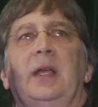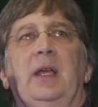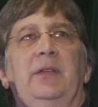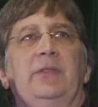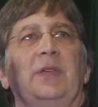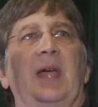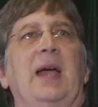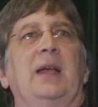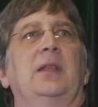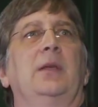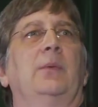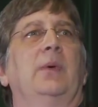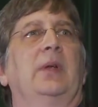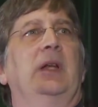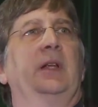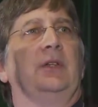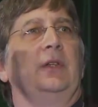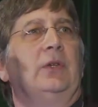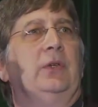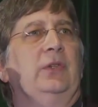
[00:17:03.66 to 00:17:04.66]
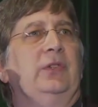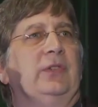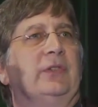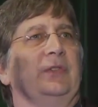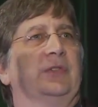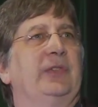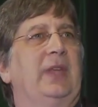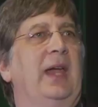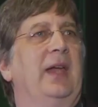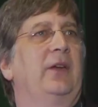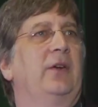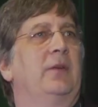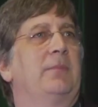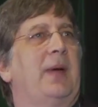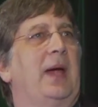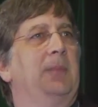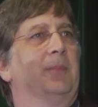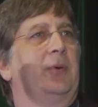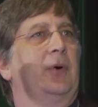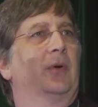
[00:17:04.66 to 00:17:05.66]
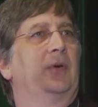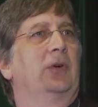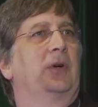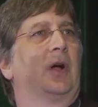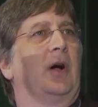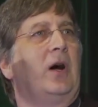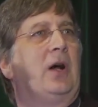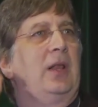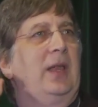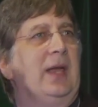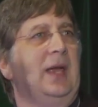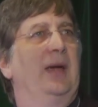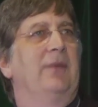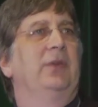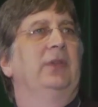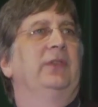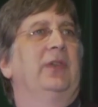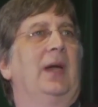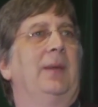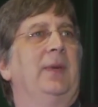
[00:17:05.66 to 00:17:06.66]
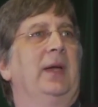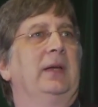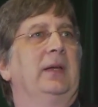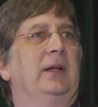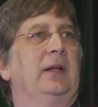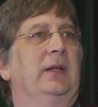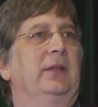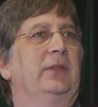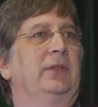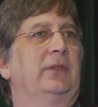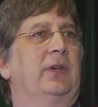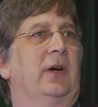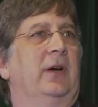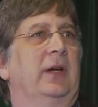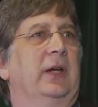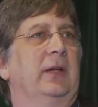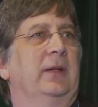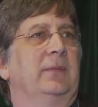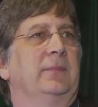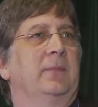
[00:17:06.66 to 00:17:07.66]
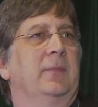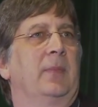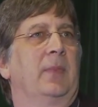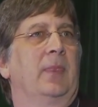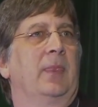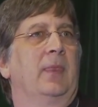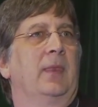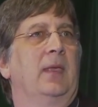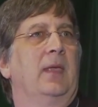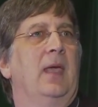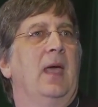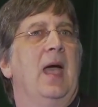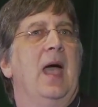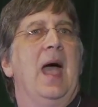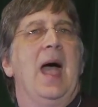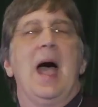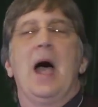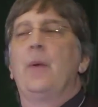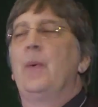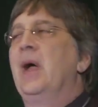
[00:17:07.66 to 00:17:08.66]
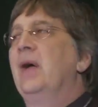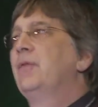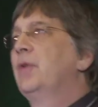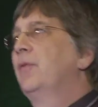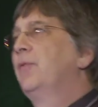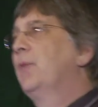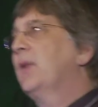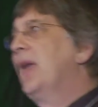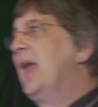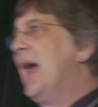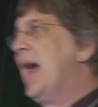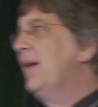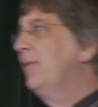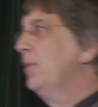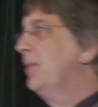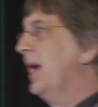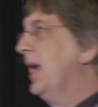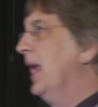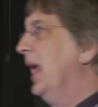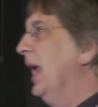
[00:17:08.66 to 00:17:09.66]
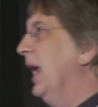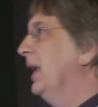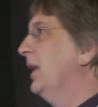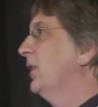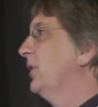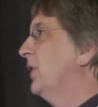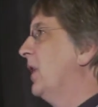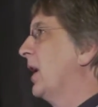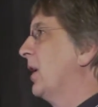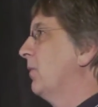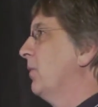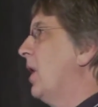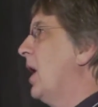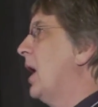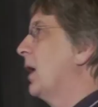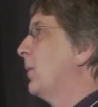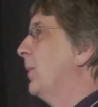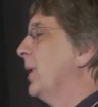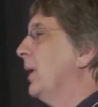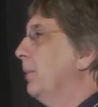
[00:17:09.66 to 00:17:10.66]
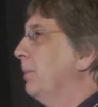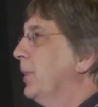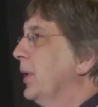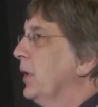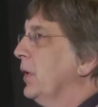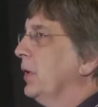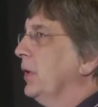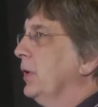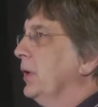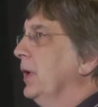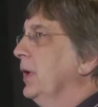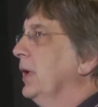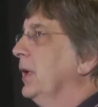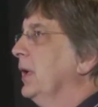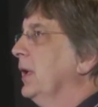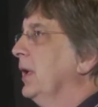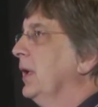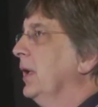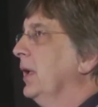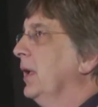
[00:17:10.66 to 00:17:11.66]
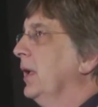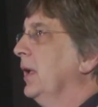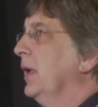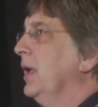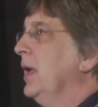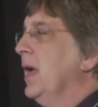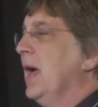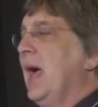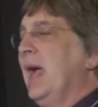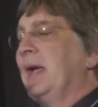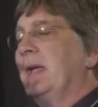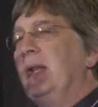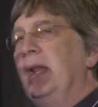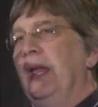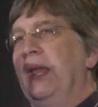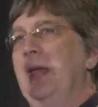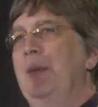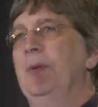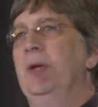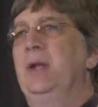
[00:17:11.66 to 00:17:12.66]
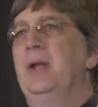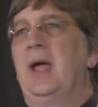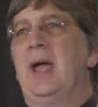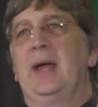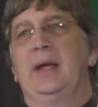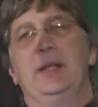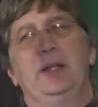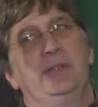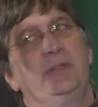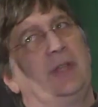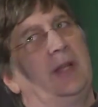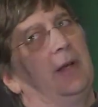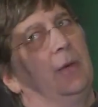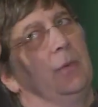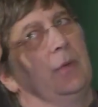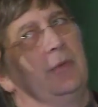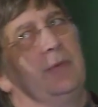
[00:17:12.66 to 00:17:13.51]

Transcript: exactly what I do to standard by protocol every time I can hit the target. However, if what I have in my hand is not a rock but a bird, I can aim it, I can send it with